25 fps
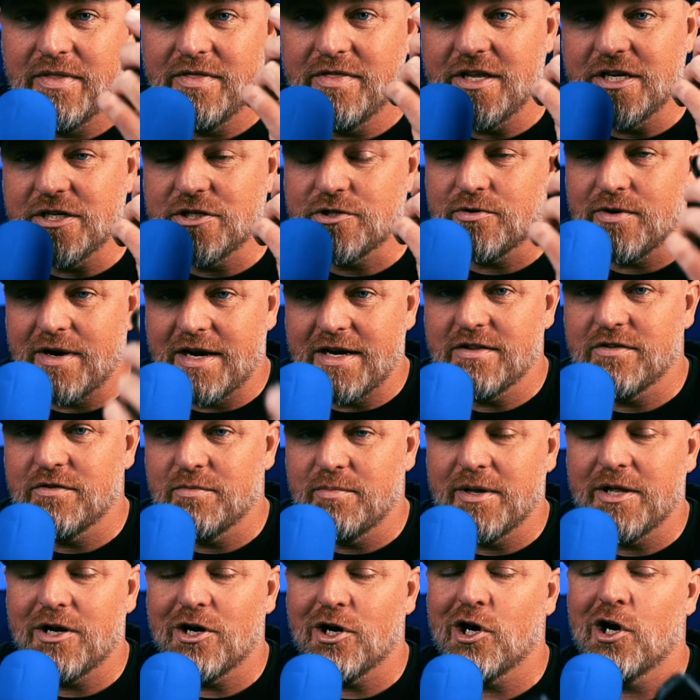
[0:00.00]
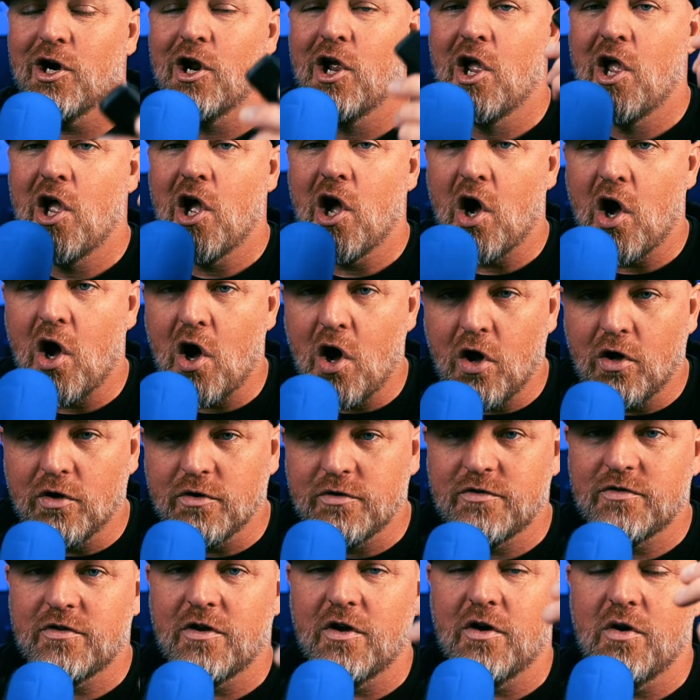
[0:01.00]
the transmitter,
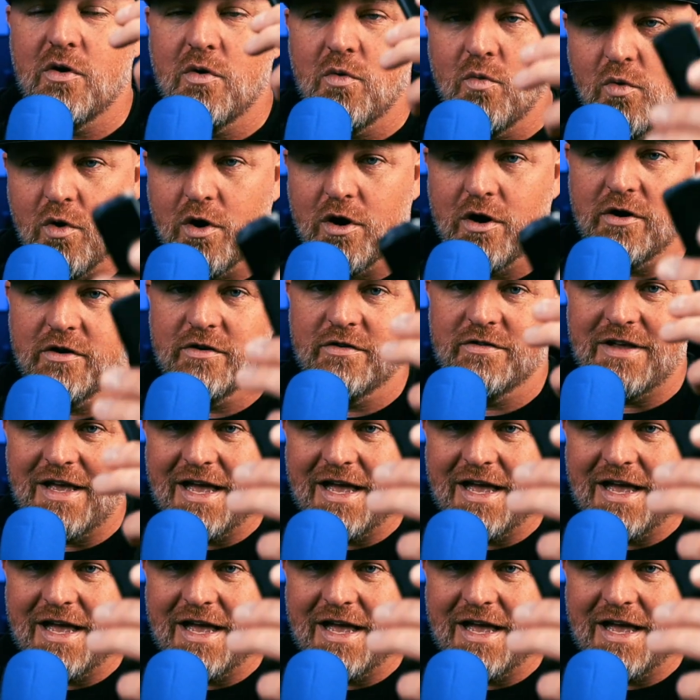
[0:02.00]
also works